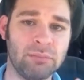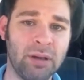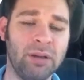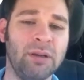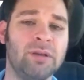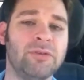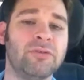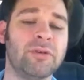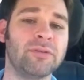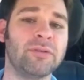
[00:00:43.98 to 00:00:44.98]

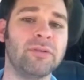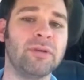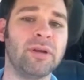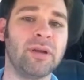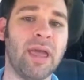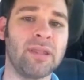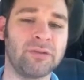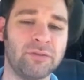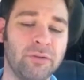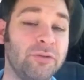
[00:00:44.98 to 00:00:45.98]
instructor,
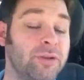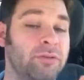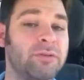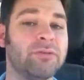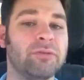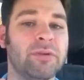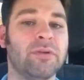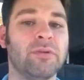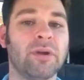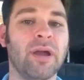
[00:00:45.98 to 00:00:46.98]
Alex Gross, he was a really
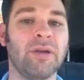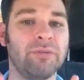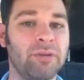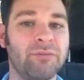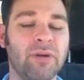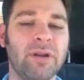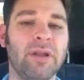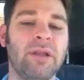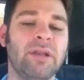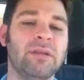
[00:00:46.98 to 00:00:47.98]
cool guy, really
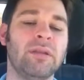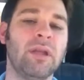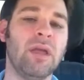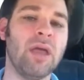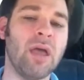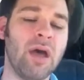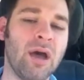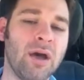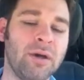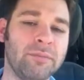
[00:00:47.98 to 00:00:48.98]
funny, and
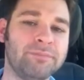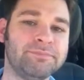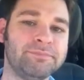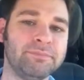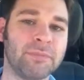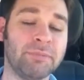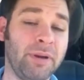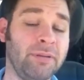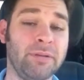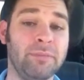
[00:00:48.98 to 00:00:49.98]

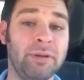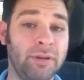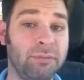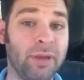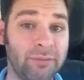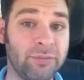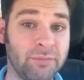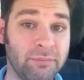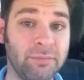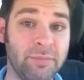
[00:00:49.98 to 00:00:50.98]
apparently me and him have
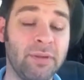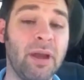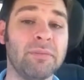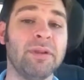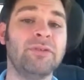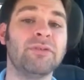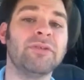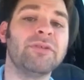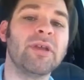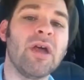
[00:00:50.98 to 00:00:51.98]
some common
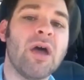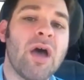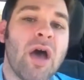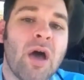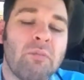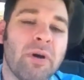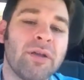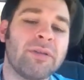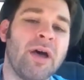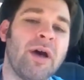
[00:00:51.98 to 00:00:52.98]
interests. But